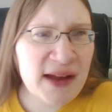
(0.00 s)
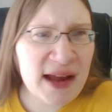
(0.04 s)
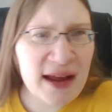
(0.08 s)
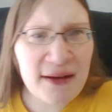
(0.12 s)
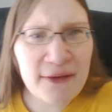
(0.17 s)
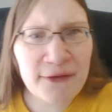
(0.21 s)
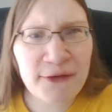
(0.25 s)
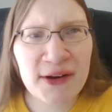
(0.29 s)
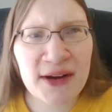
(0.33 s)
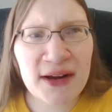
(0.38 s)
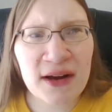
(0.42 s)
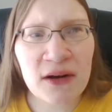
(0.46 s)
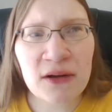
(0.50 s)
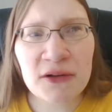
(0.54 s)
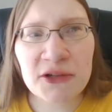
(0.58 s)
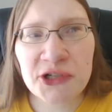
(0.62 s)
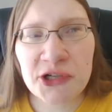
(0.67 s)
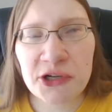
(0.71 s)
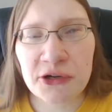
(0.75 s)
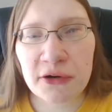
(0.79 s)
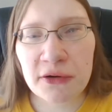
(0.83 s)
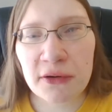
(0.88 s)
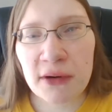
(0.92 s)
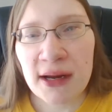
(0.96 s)
Every
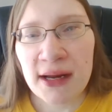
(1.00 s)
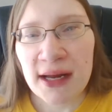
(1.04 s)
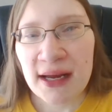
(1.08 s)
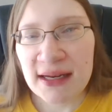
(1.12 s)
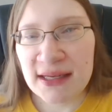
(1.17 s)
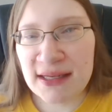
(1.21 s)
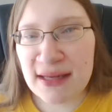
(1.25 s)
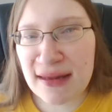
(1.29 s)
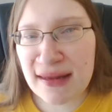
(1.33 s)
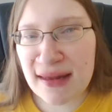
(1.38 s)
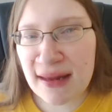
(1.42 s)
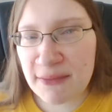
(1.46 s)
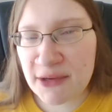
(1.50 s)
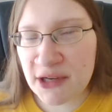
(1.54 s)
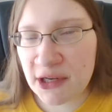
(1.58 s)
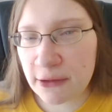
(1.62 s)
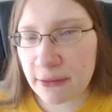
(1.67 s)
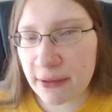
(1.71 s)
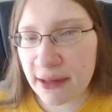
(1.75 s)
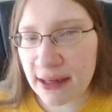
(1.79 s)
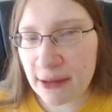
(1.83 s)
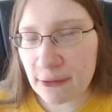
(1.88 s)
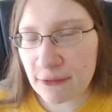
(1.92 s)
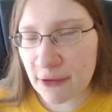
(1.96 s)
culture, to some
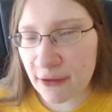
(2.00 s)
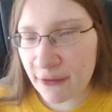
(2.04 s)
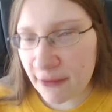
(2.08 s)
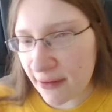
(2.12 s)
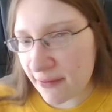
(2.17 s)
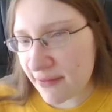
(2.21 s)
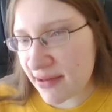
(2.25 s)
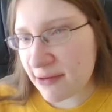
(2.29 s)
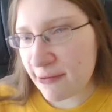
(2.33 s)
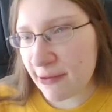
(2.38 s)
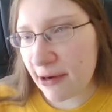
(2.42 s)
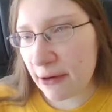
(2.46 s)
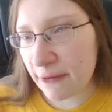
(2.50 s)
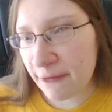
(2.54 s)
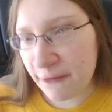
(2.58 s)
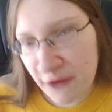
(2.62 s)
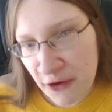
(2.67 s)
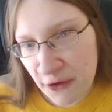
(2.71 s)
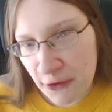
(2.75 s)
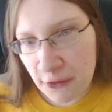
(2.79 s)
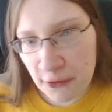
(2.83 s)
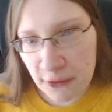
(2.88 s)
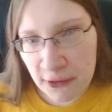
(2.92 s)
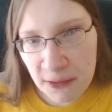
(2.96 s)
degree, revolves around
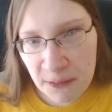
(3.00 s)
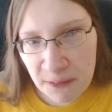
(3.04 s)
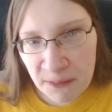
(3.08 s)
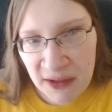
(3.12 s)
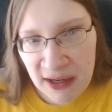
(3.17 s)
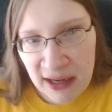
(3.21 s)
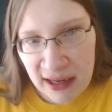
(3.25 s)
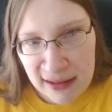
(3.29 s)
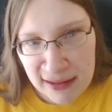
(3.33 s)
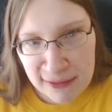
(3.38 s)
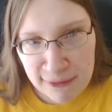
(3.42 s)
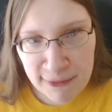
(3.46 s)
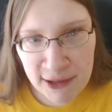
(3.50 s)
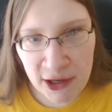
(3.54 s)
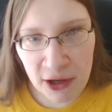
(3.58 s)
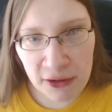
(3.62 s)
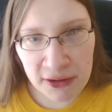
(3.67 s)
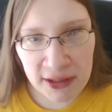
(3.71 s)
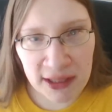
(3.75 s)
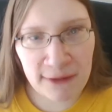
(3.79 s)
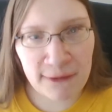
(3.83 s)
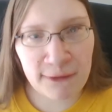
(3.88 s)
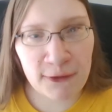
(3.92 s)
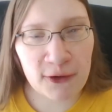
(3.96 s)
food because we all
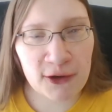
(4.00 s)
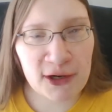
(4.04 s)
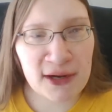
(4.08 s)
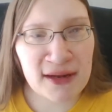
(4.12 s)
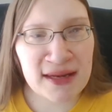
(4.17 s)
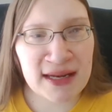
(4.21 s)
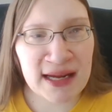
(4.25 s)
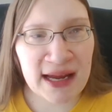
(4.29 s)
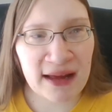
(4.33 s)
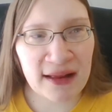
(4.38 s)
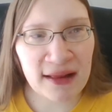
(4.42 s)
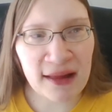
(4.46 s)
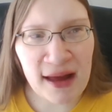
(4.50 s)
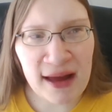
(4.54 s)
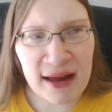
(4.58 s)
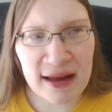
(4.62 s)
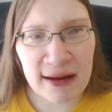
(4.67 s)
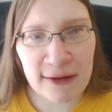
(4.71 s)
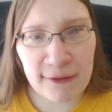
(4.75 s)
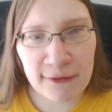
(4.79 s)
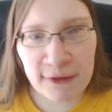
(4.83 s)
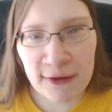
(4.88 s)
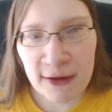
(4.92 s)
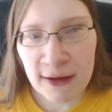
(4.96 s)
need food to stay
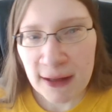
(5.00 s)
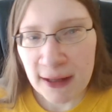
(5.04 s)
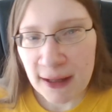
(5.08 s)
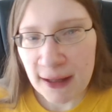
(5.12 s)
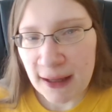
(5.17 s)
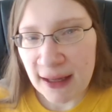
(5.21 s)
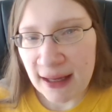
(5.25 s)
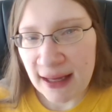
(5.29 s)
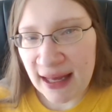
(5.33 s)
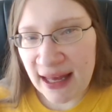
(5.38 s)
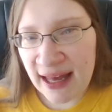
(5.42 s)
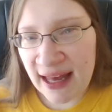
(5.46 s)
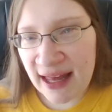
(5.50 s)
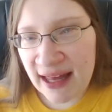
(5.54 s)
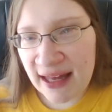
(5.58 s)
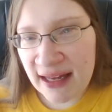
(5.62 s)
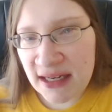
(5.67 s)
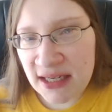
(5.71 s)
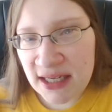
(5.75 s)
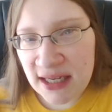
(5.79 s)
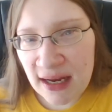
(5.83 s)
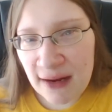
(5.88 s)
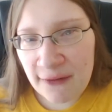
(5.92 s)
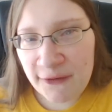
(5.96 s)
alive.
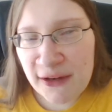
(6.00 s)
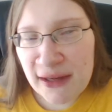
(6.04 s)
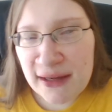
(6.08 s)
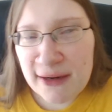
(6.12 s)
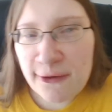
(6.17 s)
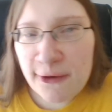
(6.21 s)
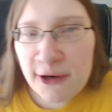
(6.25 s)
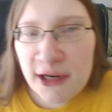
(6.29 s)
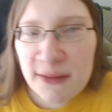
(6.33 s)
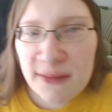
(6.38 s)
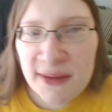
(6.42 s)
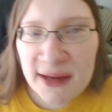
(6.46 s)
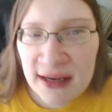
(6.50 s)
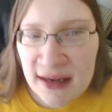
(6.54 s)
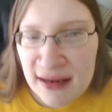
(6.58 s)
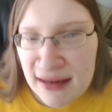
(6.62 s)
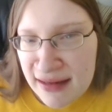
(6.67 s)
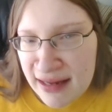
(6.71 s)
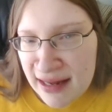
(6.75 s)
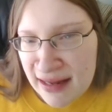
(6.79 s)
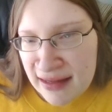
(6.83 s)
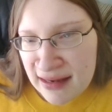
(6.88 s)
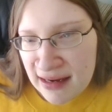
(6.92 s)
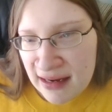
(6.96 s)
And if it's going to be a
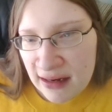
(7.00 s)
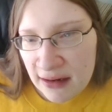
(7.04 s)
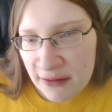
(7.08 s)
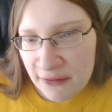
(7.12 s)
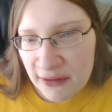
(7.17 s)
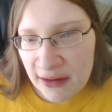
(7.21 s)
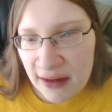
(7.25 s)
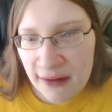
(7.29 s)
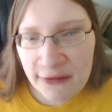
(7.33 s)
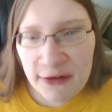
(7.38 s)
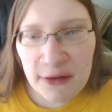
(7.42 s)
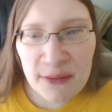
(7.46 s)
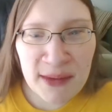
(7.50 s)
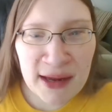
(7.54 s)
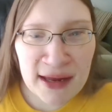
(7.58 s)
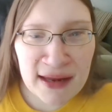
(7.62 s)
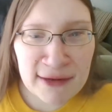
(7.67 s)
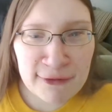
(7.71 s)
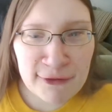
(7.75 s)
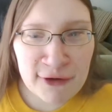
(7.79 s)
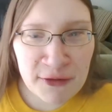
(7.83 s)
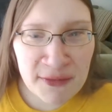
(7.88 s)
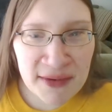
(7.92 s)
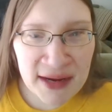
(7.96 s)
necessity of life, you may
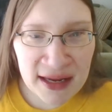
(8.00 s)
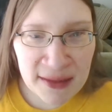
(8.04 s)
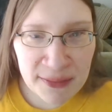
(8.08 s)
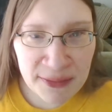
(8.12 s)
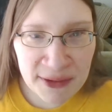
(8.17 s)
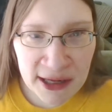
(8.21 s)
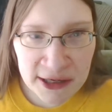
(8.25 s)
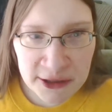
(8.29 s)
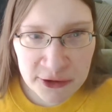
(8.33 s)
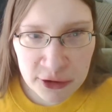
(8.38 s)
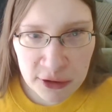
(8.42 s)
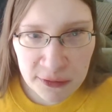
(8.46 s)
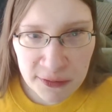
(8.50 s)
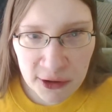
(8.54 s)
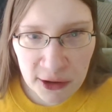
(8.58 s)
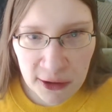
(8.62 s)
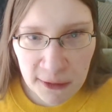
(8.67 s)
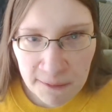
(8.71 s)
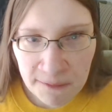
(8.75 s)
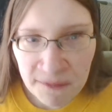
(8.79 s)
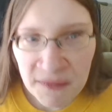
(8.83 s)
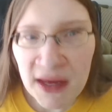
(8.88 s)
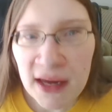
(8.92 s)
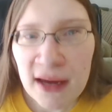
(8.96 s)
as well make it pleasurable.
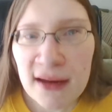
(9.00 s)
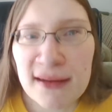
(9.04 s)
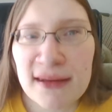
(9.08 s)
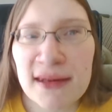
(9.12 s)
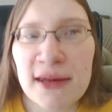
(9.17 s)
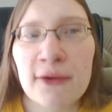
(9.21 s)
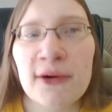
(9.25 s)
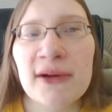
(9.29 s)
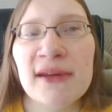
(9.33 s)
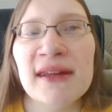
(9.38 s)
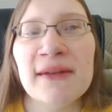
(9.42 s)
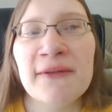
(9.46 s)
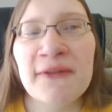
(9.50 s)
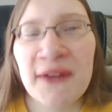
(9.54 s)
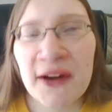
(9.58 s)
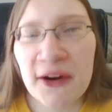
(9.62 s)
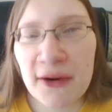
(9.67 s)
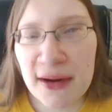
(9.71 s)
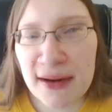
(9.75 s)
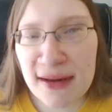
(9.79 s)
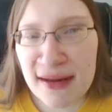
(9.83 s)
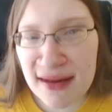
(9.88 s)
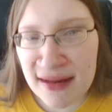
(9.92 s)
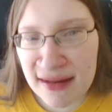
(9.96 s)
So it's a
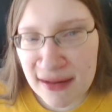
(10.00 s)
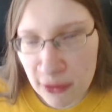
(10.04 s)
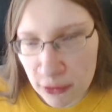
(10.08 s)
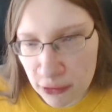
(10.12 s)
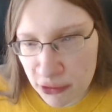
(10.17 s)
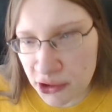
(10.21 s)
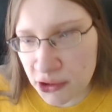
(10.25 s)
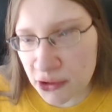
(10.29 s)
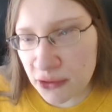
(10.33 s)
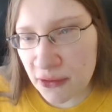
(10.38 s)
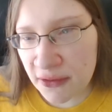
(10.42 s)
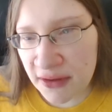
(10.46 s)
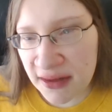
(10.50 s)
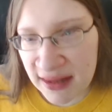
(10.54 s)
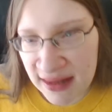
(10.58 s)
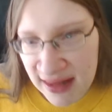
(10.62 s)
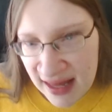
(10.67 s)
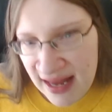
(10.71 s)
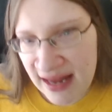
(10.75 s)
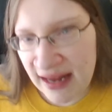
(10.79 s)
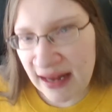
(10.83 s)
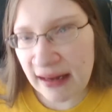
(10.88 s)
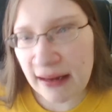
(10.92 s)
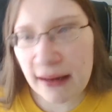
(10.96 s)
very social
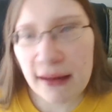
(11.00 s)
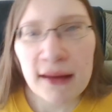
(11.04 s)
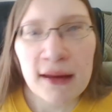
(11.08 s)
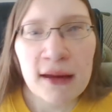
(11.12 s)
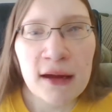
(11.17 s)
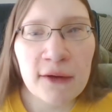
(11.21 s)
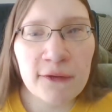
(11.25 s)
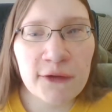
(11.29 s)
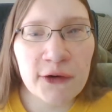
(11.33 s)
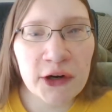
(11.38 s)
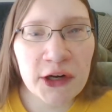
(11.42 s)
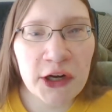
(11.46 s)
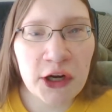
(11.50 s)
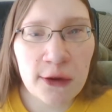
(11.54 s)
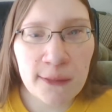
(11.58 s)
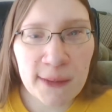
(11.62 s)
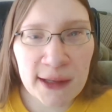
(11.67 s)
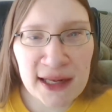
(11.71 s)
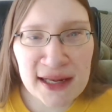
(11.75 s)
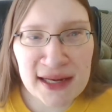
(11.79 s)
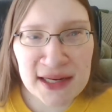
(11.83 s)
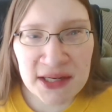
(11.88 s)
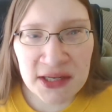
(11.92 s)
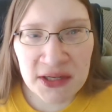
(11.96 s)
thing for
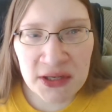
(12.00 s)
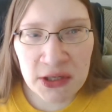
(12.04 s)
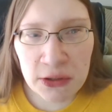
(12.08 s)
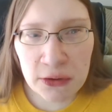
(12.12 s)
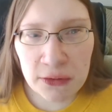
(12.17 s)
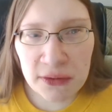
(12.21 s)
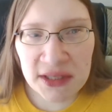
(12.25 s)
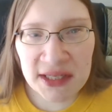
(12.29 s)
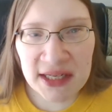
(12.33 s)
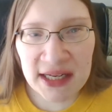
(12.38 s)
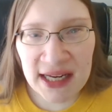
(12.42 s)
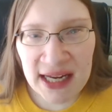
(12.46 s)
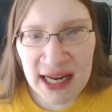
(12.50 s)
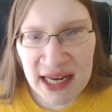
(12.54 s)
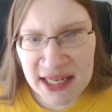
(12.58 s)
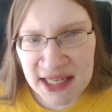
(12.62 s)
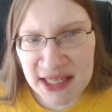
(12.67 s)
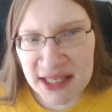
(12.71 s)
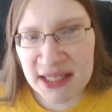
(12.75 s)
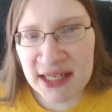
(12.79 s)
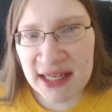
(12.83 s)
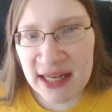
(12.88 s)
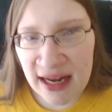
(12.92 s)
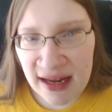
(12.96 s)
humans to do, to
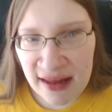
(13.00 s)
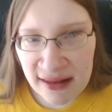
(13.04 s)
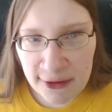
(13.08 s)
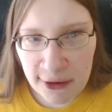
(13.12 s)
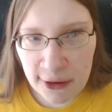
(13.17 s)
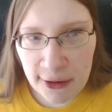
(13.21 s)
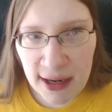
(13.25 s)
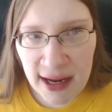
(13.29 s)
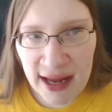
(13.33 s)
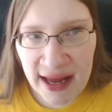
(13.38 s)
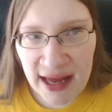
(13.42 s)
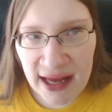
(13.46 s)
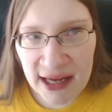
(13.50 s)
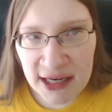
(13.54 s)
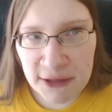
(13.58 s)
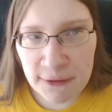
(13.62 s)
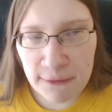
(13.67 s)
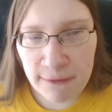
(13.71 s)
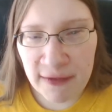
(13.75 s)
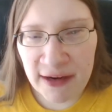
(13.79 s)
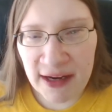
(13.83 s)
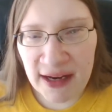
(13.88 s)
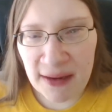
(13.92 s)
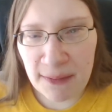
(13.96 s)
eat together, and
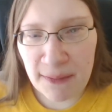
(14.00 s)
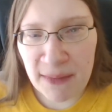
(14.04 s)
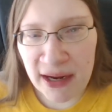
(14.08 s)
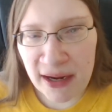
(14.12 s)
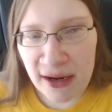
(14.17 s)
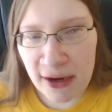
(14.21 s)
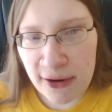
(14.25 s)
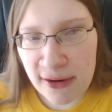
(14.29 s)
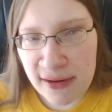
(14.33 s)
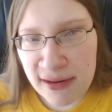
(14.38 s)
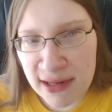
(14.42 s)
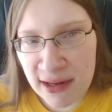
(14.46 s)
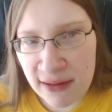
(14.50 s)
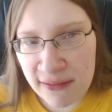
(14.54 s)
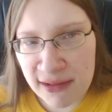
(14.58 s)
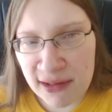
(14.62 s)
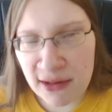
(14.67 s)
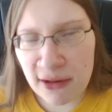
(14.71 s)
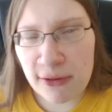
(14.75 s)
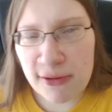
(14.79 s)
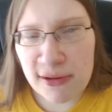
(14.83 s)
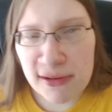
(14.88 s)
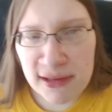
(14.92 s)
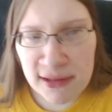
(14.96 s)
we make ourselves
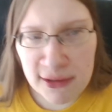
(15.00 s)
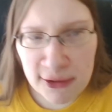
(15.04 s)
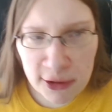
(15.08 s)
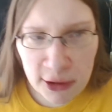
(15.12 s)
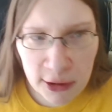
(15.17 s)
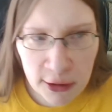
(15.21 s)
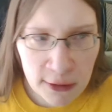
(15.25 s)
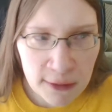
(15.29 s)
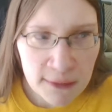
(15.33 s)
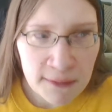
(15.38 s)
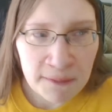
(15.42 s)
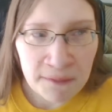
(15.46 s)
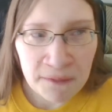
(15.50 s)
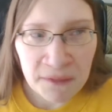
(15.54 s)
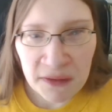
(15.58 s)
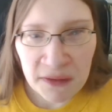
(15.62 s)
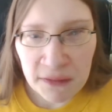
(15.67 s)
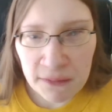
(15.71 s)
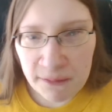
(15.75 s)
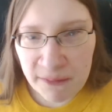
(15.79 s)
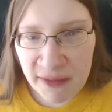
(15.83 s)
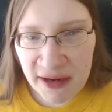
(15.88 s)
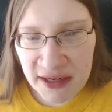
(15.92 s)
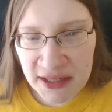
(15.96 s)
closer
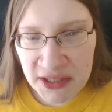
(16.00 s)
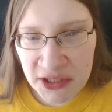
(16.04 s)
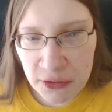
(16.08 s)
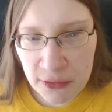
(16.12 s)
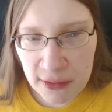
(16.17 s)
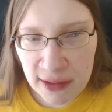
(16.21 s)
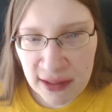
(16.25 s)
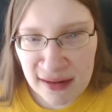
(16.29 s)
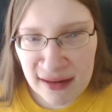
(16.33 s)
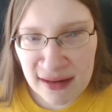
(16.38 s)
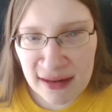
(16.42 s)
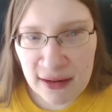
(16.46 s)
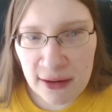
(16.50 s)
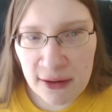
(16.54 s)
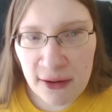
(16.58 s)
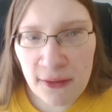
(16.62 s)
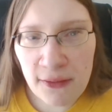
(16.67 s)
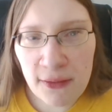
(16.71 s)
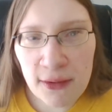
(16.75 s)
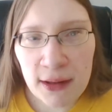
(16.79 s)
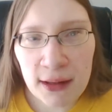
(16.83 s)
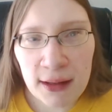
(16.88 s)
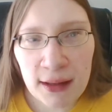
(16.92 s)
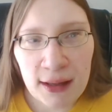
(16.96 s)
by doing so.